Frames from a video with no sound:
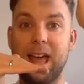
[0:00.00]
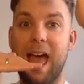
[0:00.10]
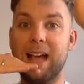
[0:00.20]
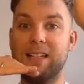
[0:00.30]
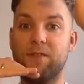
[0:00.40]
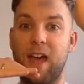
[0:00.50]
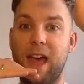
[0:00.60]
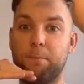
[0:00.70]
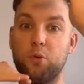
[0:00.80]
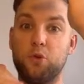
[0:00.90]
X of
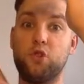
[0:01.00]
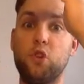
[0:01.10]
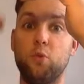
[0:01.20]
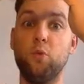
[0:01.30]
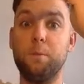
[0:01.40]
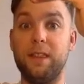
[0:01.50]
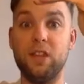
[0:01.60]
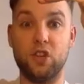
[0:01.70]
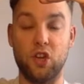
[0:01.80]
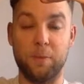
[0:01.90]
n plus 2 would be the
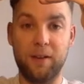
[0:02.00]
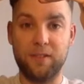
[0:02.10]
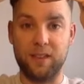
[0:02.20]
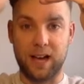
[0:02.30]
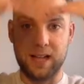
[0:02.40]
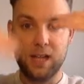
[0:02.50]
term after that.